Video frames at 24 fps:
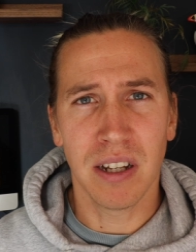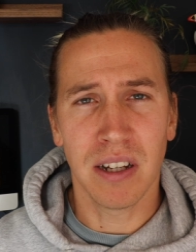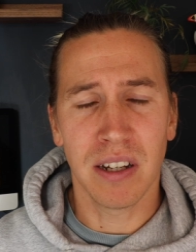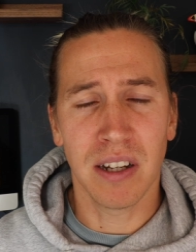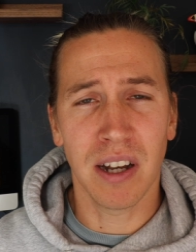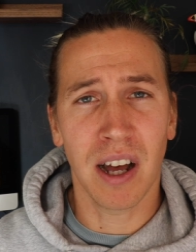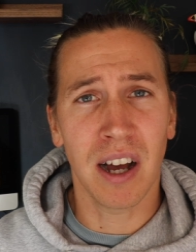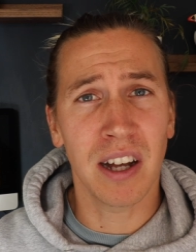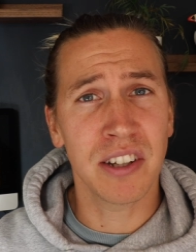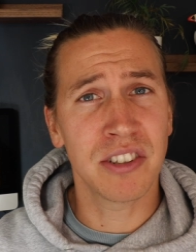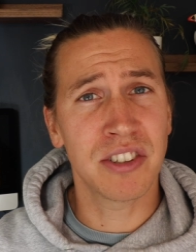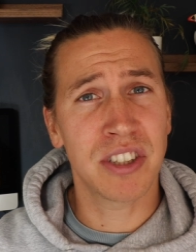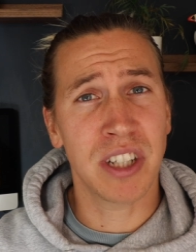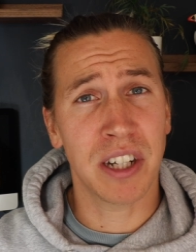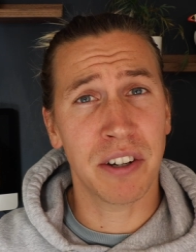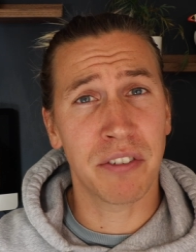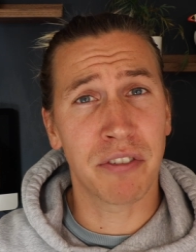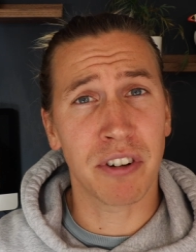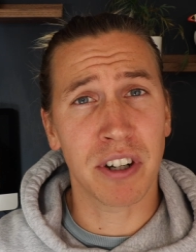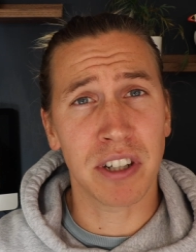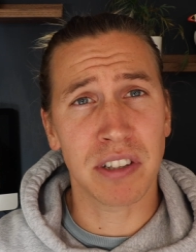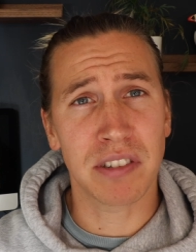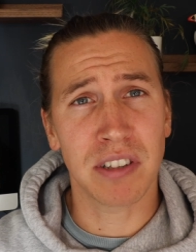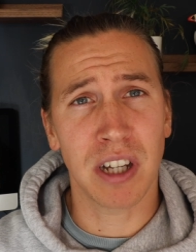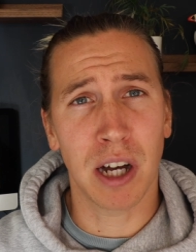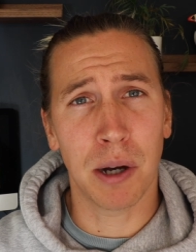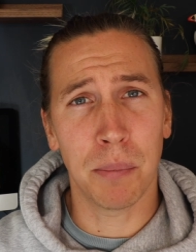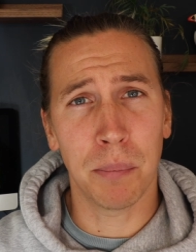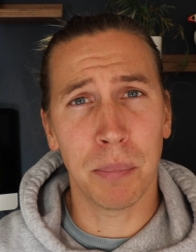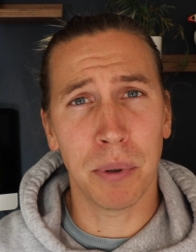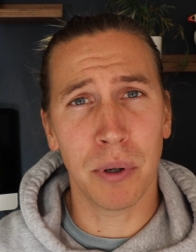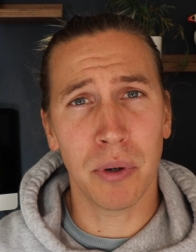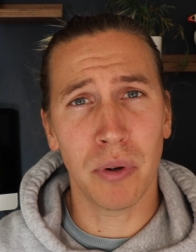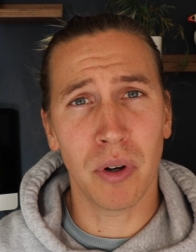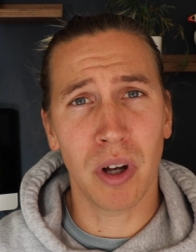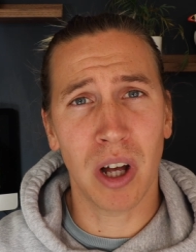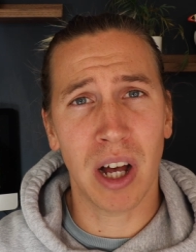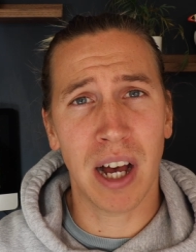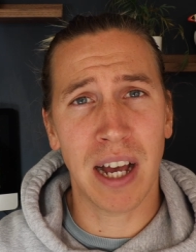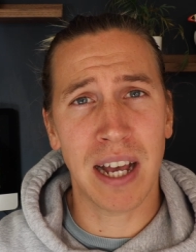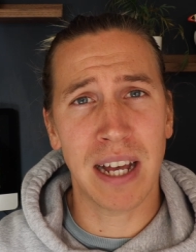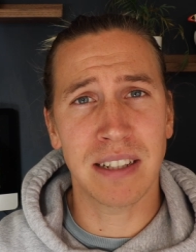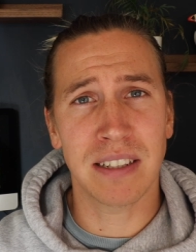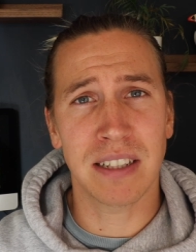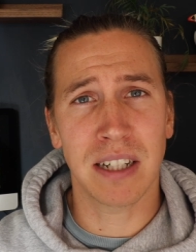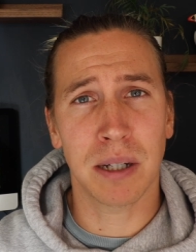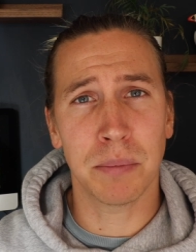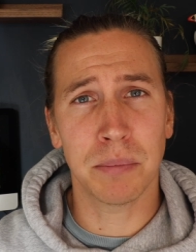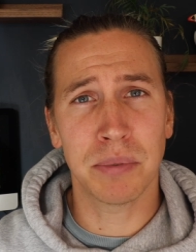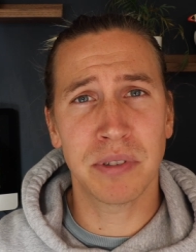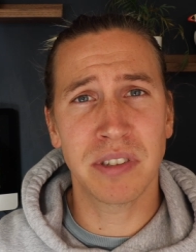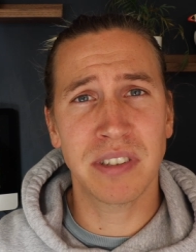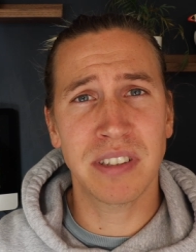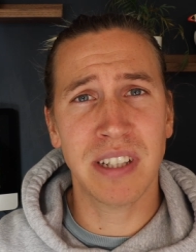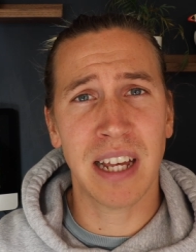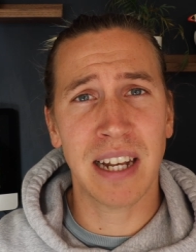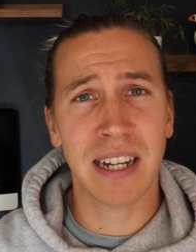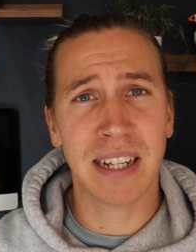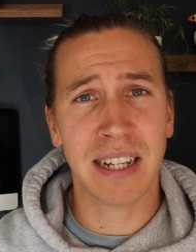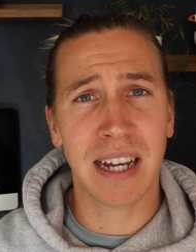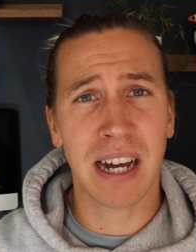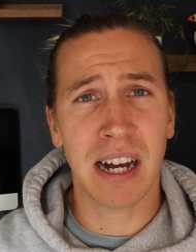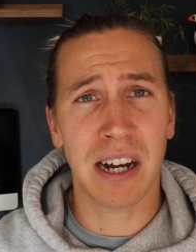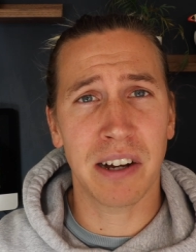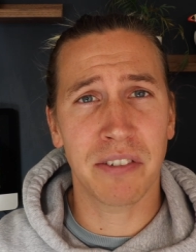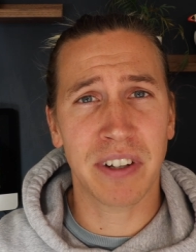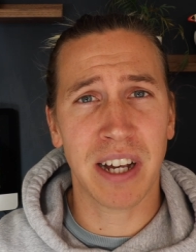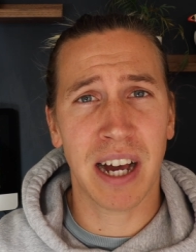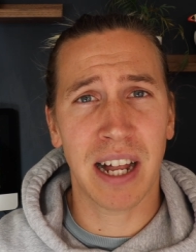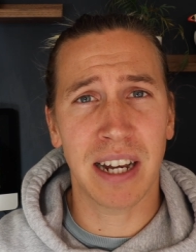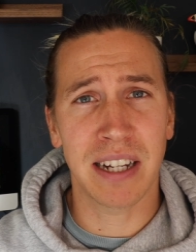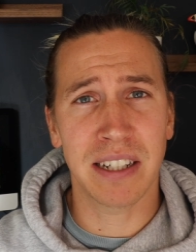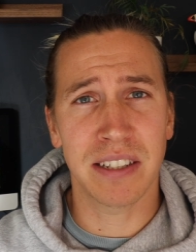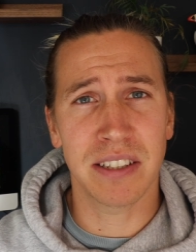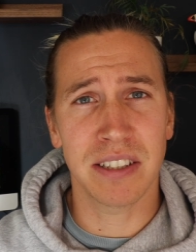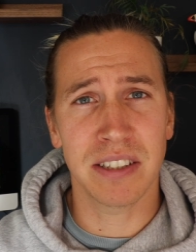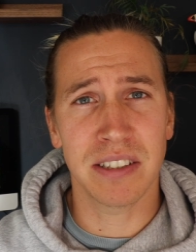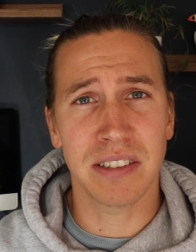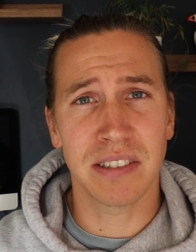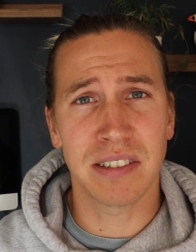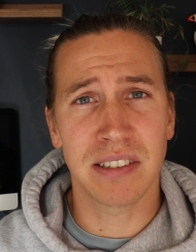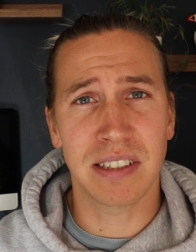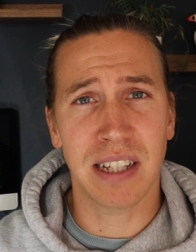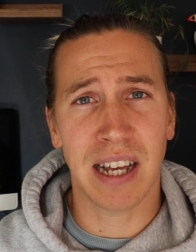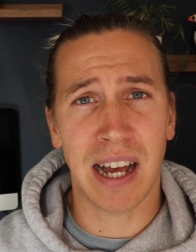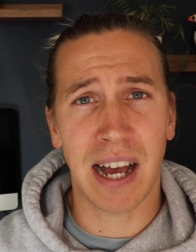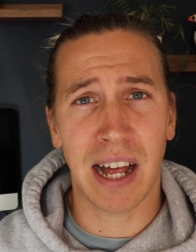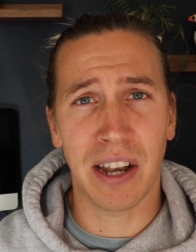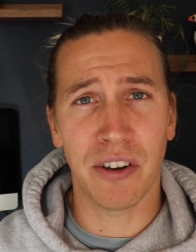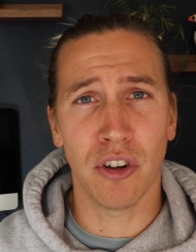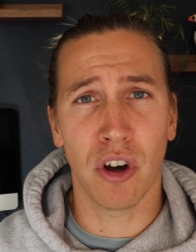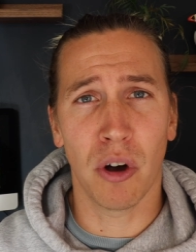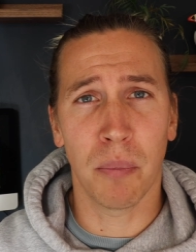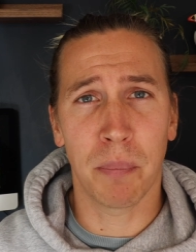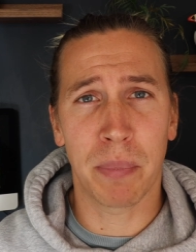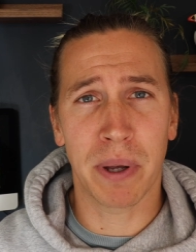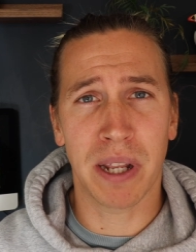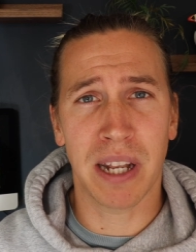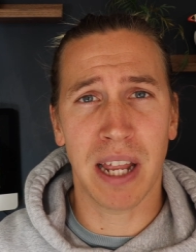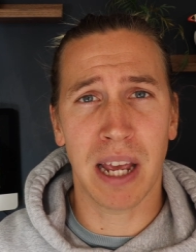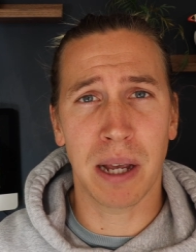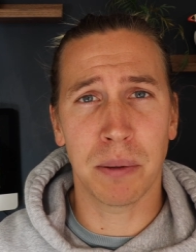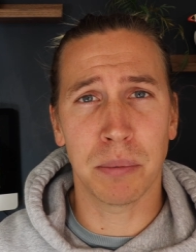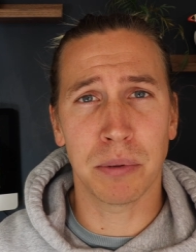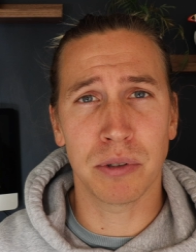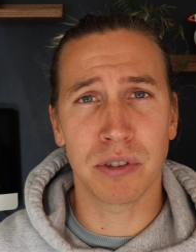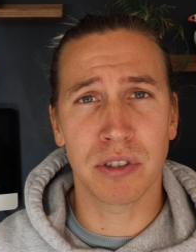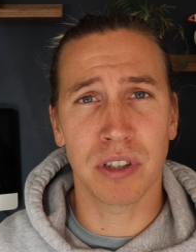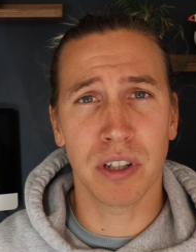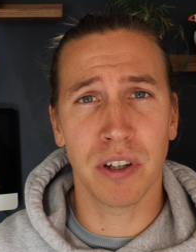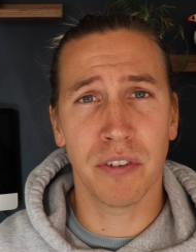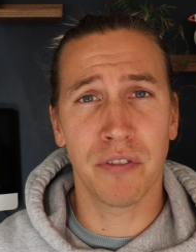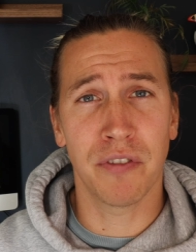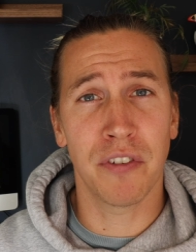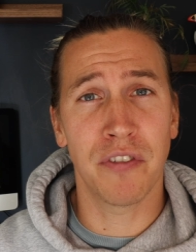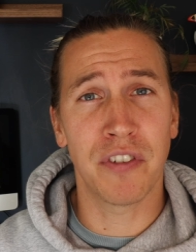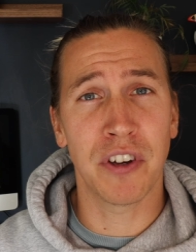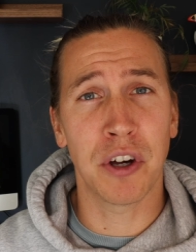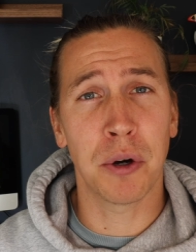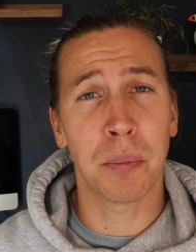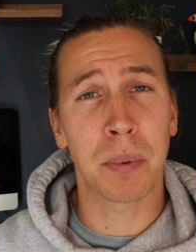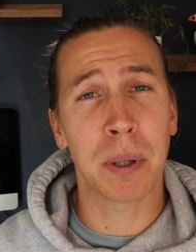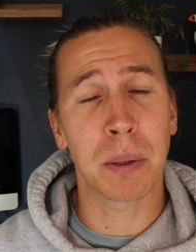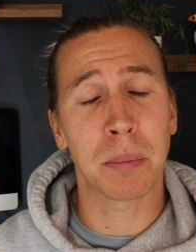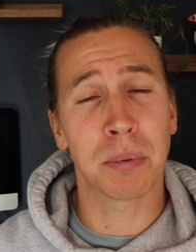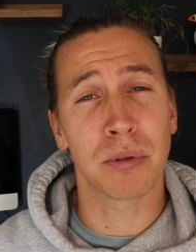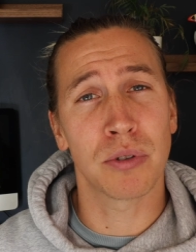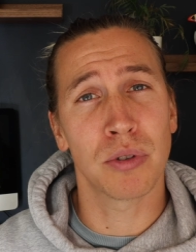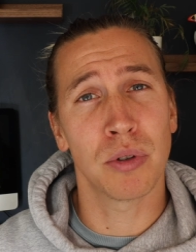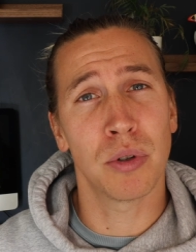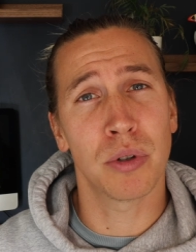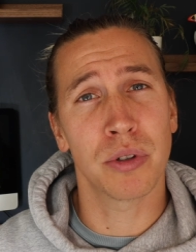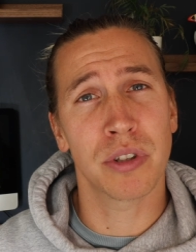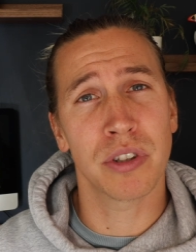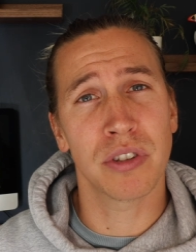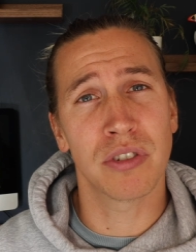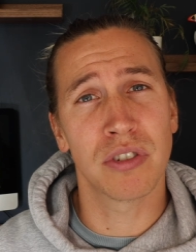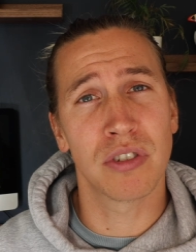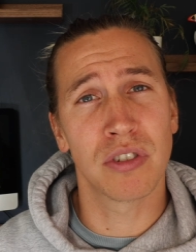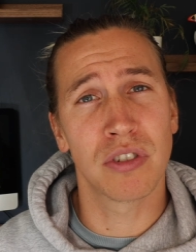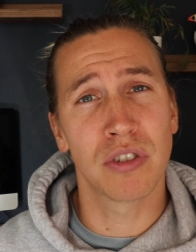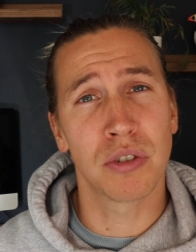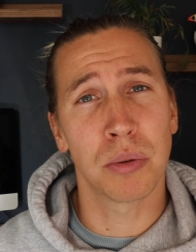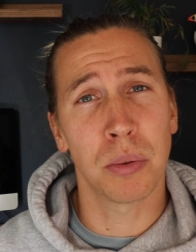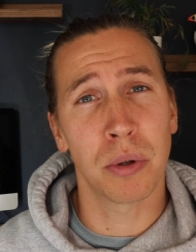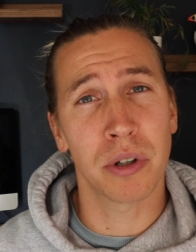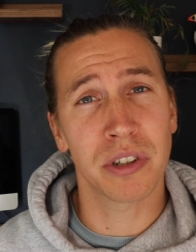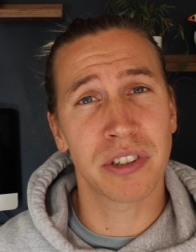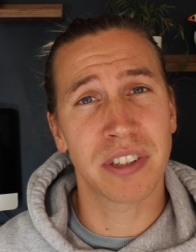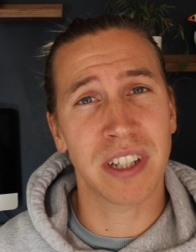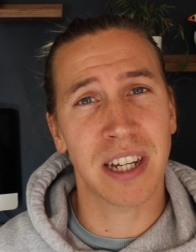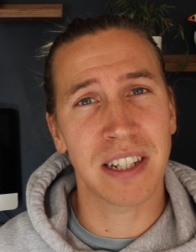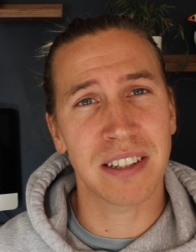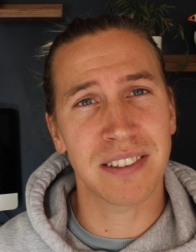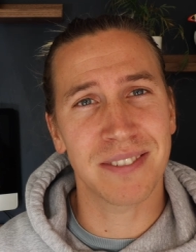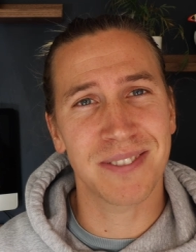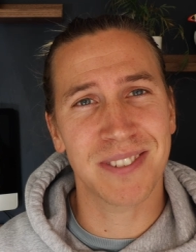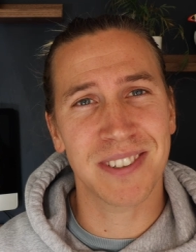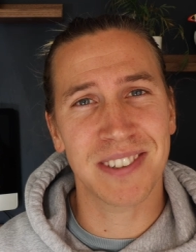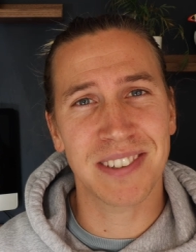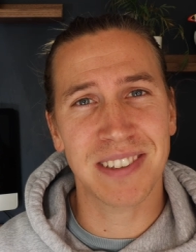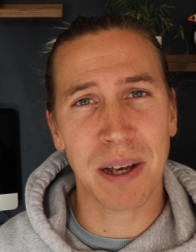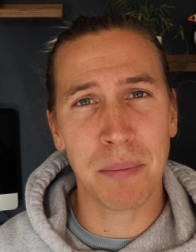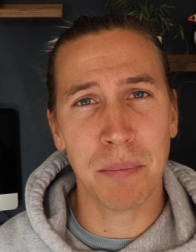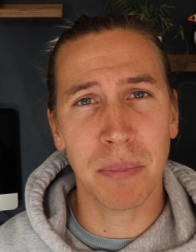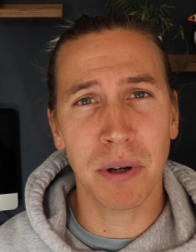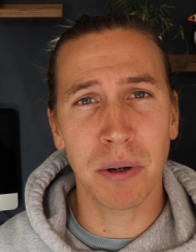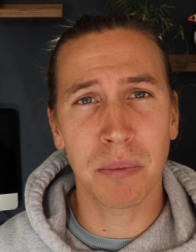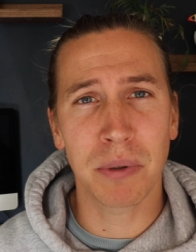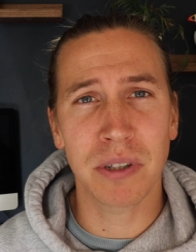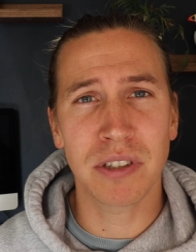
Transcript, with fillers: Last year, for example, I ended up selling out of calendars and not being able to fulfill people's orders towards the end of December,